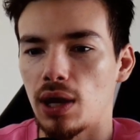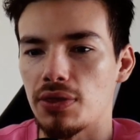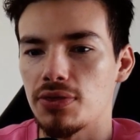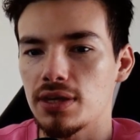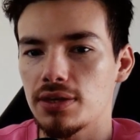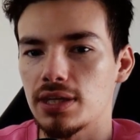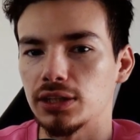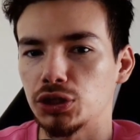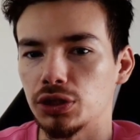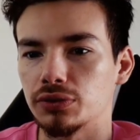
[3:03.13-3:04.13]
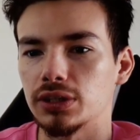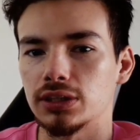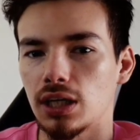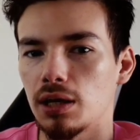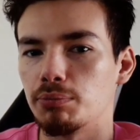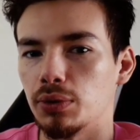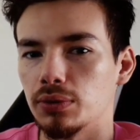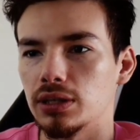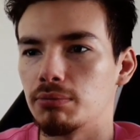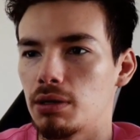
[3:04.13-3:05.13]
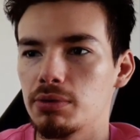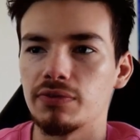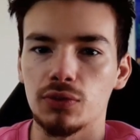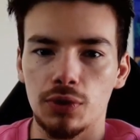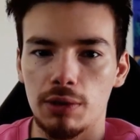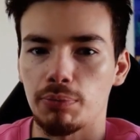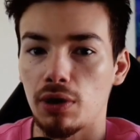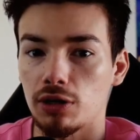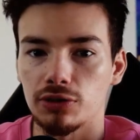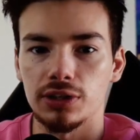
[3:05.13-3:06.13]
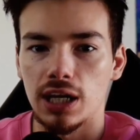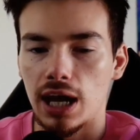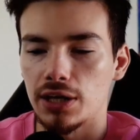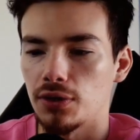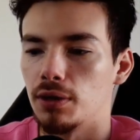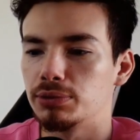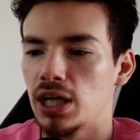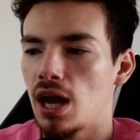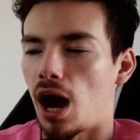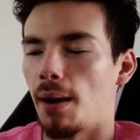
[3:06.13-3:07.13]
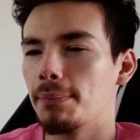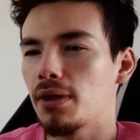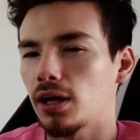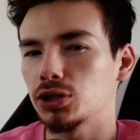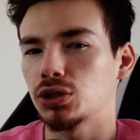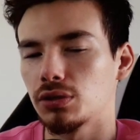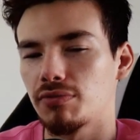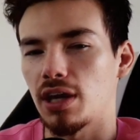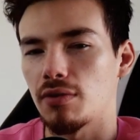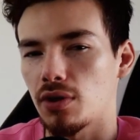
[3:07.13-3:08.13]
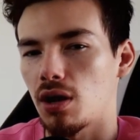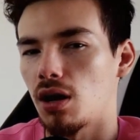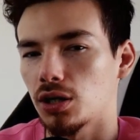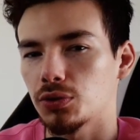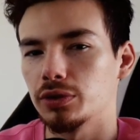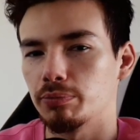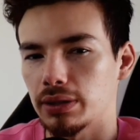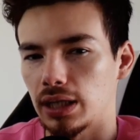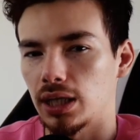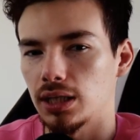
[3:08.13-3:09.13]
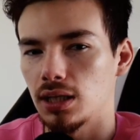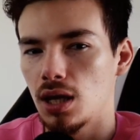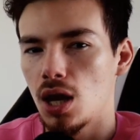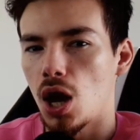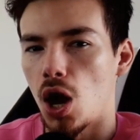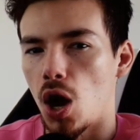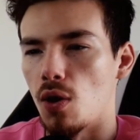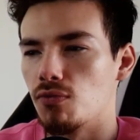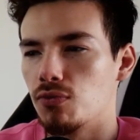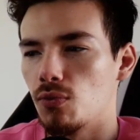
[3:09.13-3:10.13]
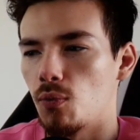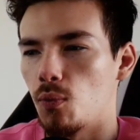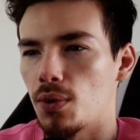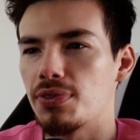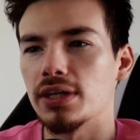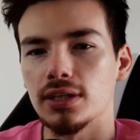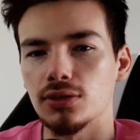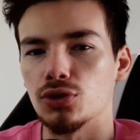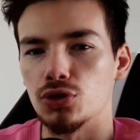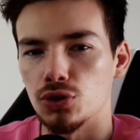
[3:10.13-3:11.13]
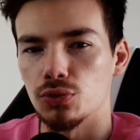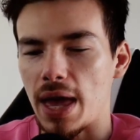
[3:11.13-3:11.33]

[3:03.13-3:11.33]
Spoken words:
I think that shows that Todd Boehly and maybe even Graham Potter and the higher-ups, I'm not sure if they have a concrete plan of what they need to do.